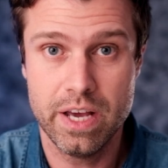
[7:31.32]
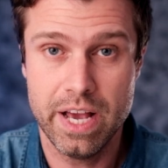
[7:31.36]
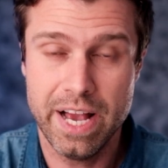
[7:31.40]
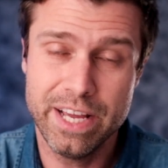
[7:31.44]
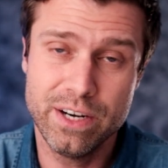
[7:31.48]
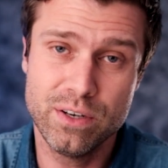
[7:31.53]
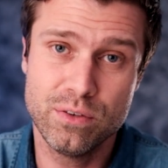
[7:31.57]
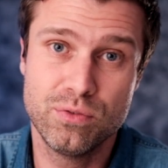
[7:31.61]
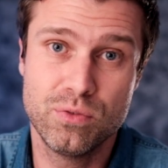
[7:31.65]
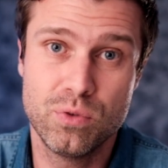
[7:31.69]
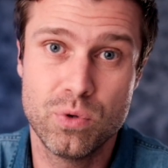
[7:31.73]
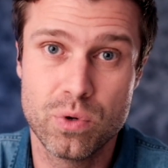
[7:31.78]

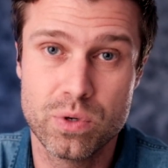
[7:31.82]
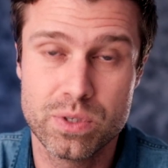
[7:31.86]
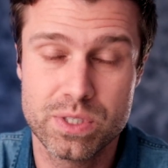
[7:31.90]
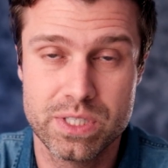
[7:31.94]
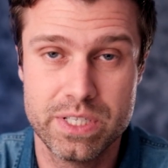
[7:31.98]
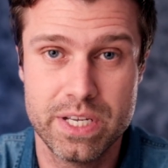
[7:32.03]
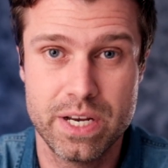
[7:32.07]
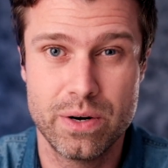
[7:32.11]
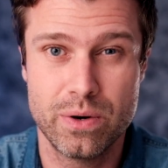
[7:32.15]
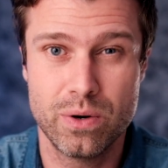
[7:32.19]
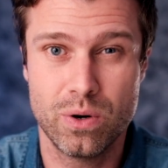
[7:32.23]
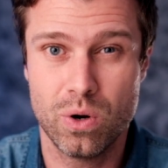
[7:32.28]
And of course,
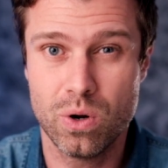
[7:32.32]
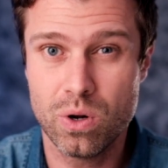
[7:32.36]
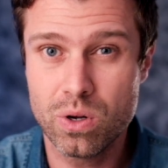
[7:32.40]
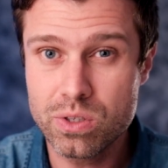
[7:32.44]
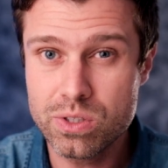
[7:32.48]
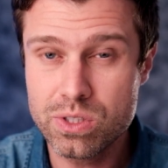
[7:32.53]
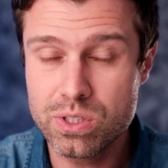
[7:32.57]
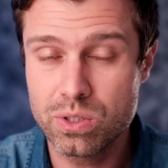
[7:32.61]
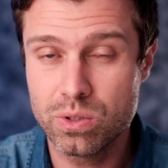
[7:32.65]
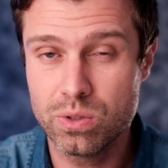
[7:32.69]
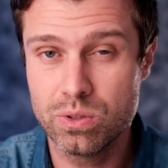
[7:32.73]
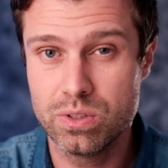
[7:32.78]
there are
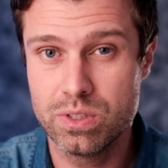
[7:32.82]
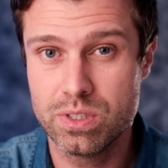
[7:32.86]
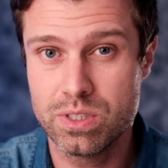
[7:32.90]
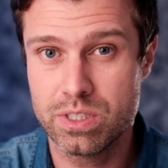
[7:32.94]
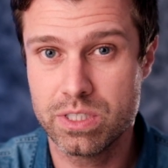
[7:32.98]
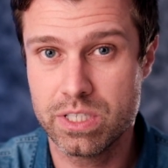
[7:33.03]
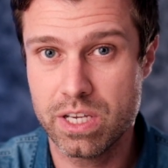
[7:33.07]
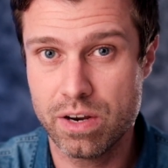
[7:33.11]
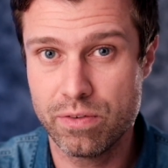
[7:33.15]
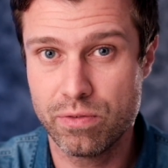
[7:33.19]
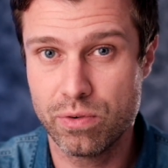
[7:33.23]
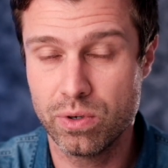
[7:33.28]
also
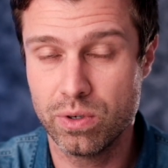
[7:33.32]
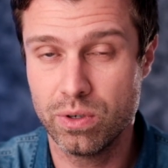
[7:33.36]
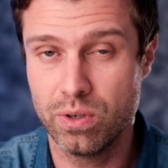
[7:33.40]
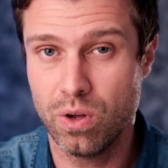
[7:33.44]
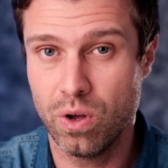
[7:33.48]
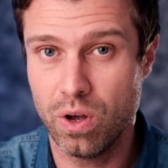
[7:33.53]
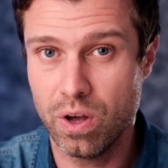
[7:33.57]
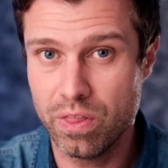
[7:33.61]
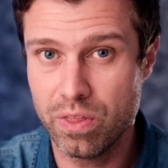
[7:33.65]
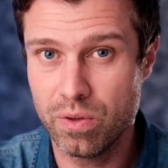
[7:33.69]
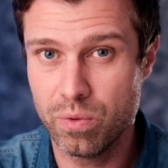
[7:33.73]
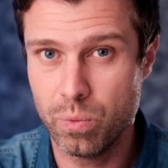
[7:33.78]

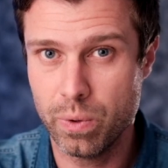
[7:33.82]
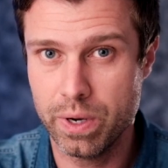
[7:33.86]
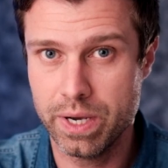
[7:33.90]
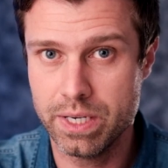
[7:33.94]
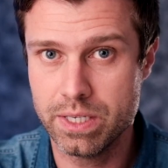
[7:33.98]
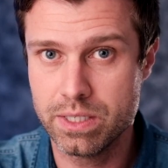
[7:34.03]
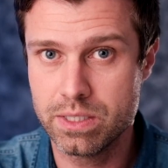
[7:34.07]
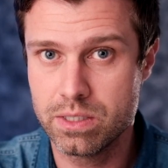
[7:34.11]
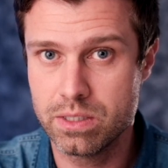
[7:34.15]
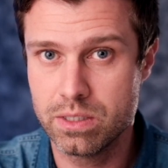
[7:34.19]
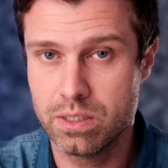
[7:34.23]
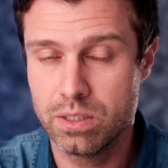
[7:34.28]
several other
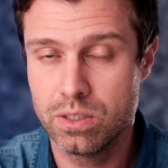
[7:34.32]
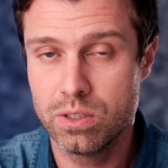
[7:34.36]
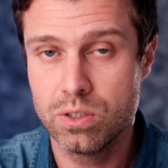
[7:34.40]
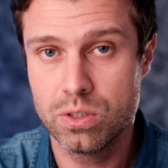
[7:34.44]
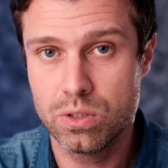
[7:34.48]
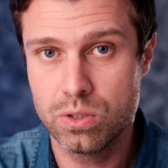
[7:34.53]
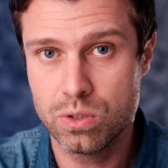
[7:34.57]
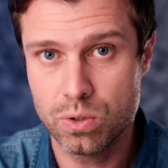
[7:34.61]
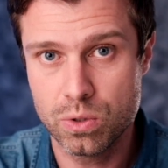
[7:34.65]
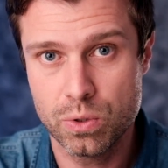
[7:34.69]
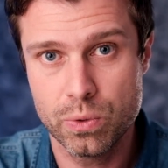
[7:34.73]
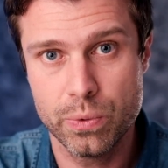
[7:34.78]
ways
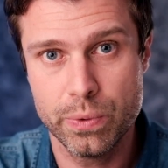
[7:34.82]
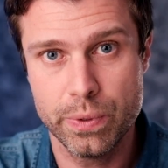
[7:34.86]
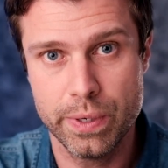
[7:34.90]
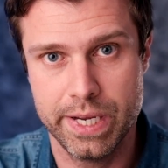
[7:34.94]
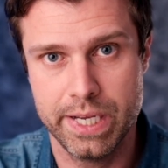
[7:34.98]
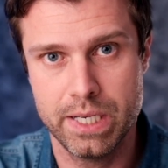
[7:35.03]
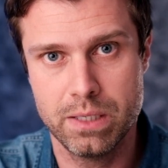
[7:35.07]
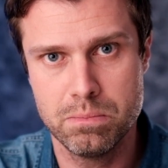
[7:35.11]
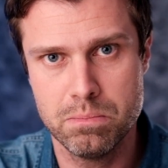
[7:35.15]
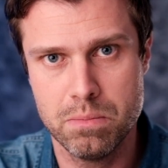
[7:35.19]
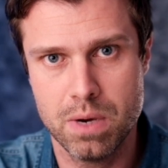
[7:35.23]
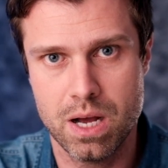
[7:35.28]
to
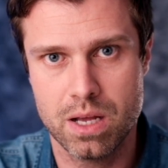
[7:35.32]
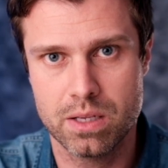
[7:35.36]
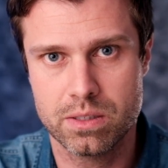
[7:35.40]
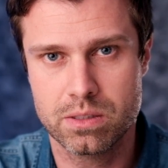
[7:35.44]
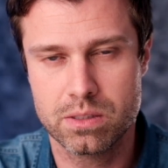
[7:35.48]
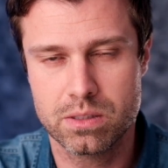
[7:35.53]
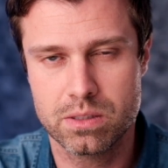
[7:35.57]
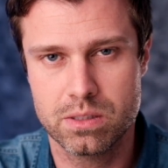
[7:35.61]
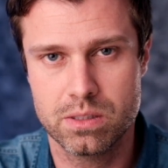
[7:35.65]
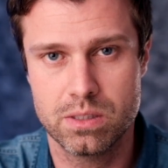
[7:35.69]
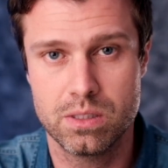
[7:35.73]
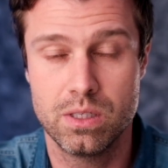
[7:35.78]
create
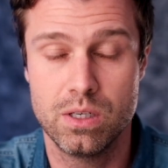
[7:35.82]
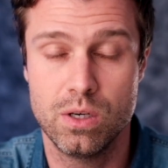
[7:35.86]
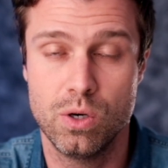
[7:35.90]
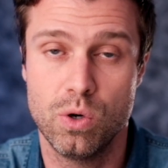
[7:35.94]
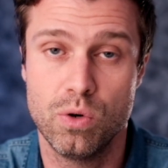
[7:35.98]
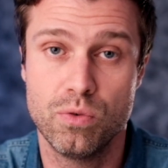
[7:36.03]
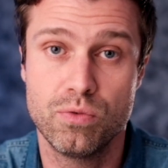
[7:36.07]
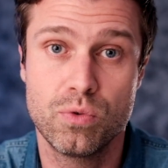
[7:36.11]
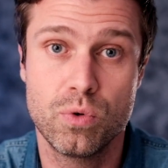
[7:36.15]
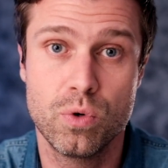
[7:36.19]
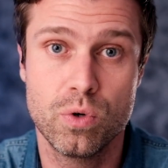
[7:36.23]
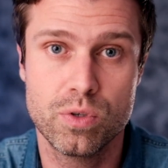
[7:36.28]
masks.
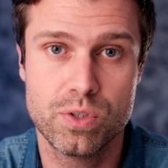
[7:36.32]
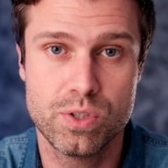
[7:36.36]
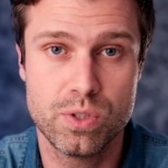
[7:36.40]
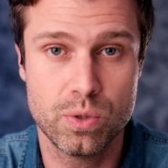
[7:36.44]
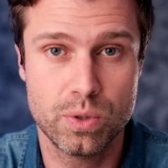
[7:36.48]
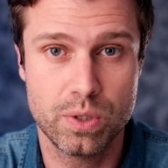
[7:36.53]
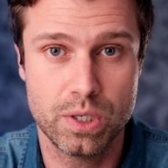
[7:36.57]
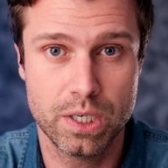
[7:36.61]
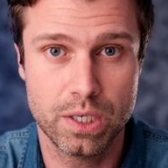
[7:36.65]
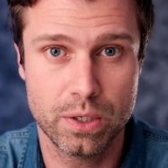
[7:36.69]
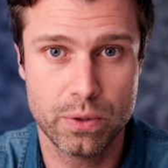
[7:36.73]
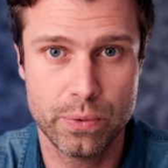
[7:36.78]
Of course,
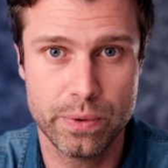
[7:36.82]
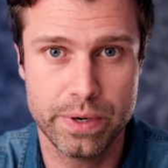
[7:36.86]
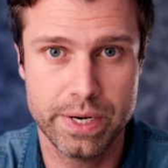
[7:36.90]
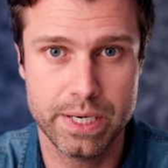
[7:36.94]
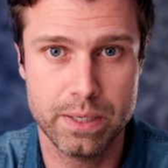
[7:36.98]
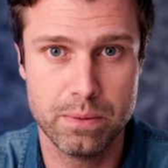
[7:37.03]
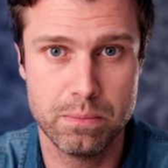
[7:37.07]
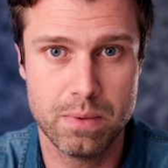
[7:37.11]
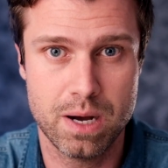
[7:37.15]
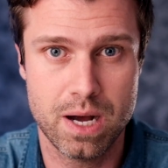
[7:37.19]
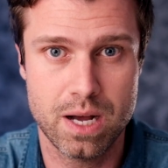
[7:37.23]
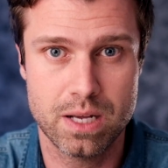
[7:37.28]
you can
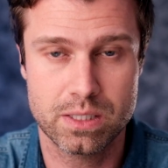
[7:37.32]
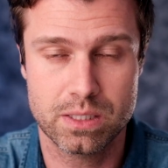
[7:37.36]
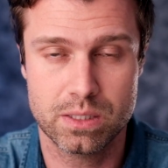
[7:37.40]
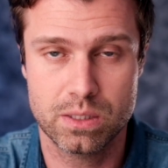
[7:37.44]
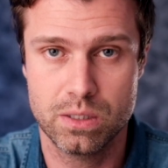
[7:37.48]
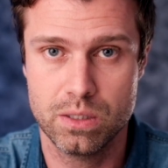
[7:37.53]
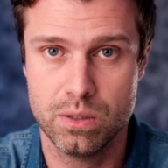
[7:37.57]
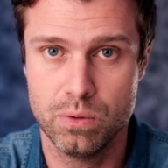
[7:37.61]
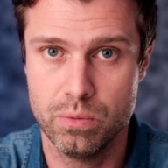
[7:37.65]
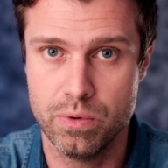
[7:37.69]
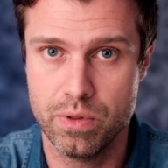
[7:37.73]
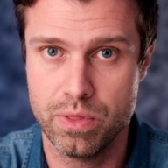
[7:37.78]
create a
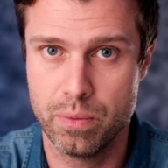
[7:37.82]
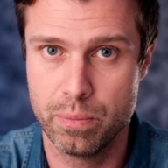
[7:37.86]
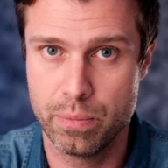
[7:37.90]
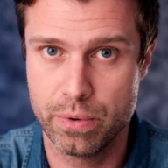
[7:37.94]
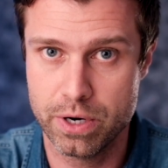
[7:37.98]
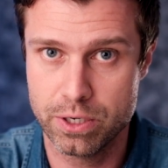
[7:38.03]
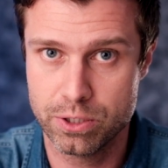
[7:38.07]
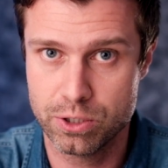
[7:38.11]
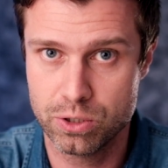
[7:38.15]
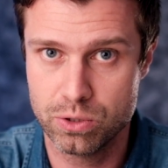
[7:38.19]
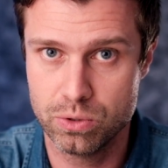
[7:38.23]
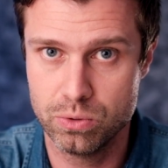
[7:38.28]
mask with a
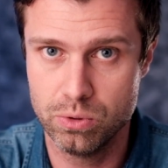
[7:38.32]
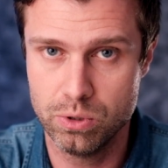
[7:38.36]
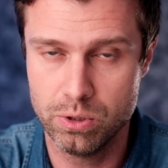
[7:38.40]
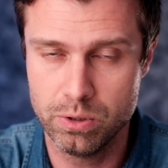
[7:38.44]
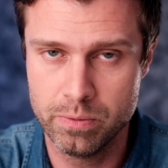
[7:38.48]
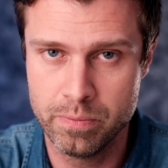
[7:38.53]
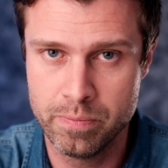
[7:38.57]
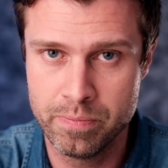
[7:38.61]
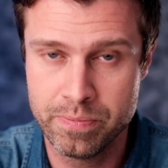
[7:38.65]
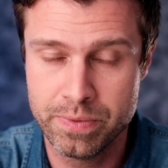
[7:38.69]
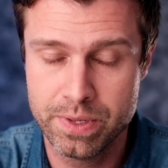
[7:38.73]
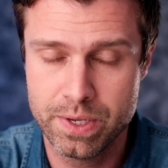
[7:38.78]
brush
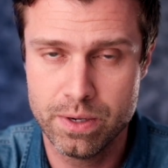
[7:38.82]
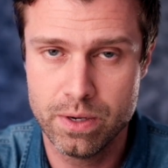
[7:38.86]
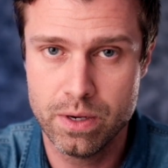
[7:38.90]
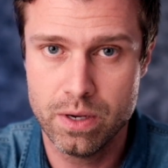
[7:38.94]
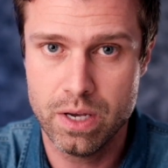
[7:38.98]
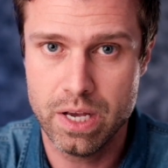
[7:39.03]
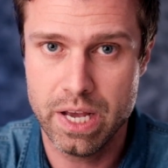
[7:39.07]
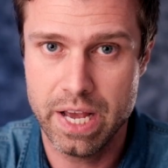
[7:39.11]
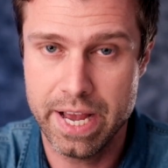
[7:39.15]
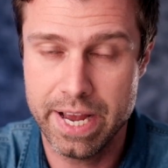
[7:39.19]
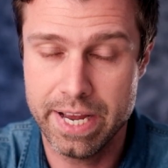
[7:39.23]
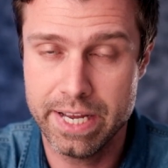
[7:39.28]
tool.
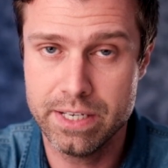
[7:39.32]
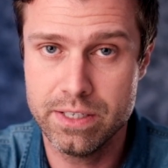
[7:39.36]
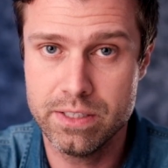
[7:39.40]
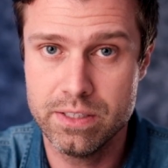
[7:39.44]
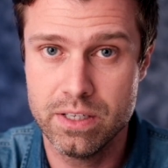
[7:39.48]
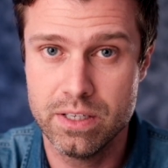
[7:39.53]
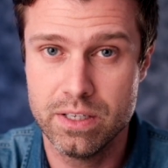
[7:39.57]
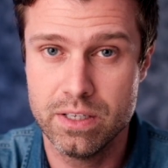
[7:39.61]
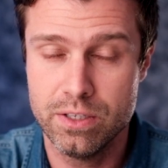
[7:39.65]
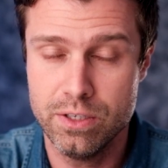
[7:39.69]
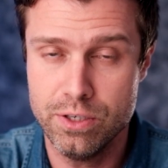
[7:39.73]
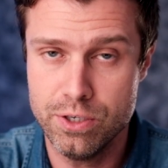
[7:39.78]

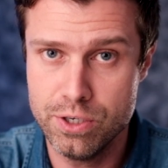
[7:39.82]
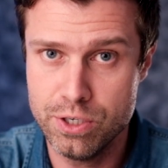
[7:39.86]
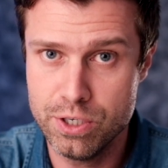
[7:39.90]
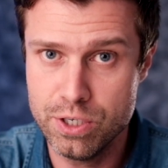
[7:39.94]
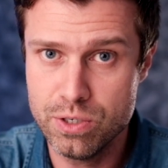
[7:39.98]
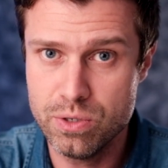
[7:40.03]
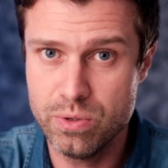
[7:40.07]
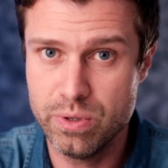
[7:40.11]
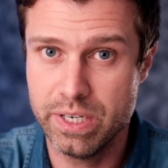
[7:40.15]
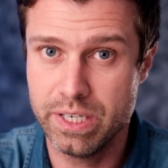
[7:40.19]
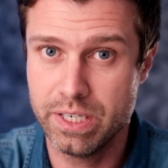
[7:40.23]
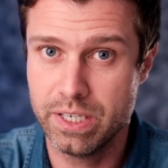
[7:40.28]
And
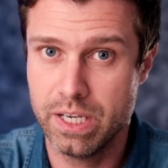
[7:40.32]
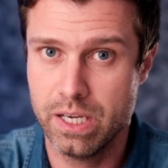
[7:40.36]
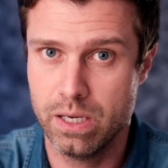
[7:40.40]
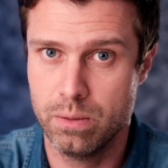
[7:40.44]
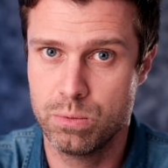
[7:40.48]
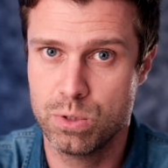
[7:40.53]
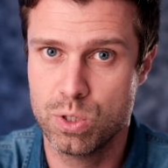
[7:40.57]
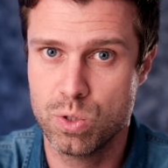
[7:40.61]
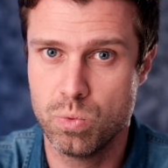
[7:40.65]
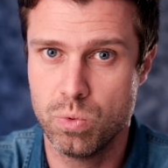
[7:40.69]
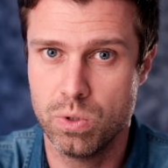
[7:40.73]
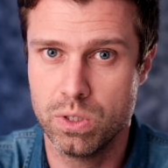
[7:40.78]
new in
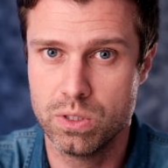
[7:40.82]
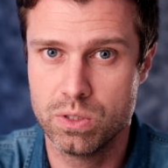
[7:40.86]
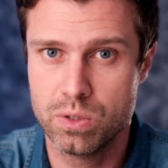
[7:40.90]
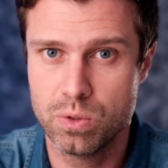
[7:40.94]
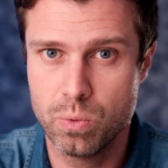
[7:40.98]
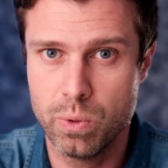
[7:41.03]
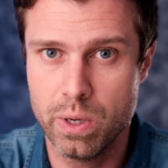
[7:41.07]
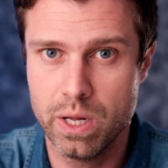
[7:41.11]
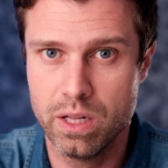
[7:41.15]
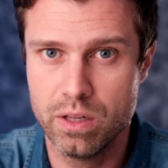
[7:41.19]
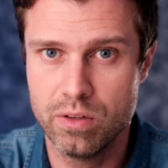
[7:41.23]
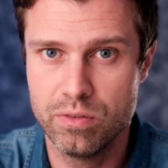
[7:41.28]
Capture One
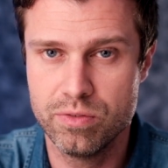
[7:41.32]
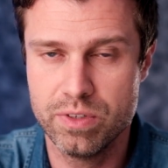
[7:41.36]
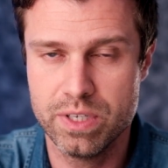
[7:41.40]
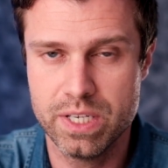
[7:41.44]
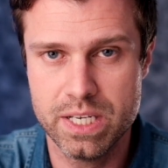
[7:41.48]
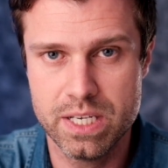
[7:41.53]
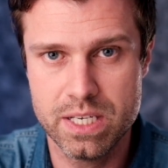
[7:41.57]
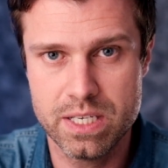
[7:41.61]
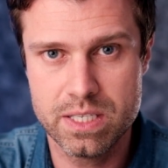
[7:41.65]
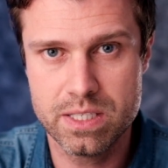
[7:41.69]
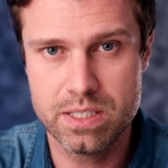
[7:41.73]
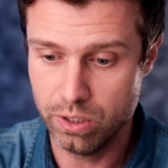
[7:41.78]
12
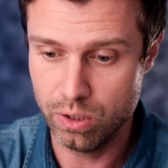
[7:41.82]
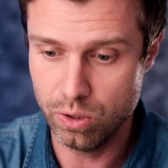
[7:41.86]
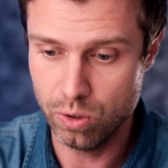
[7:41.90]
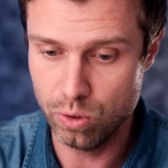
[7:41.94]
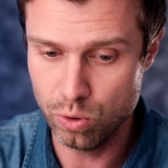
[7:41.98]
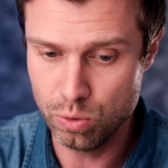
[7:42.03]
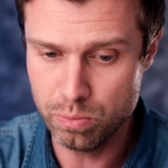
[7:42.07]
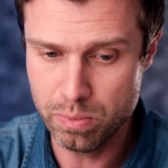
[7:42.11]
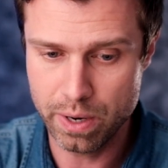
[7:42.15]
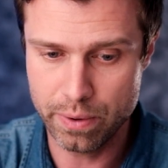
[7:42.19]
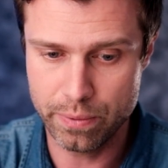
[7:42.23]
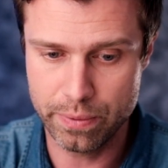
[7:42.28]
is
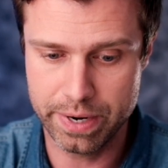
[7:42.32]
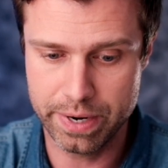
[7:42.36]
Luma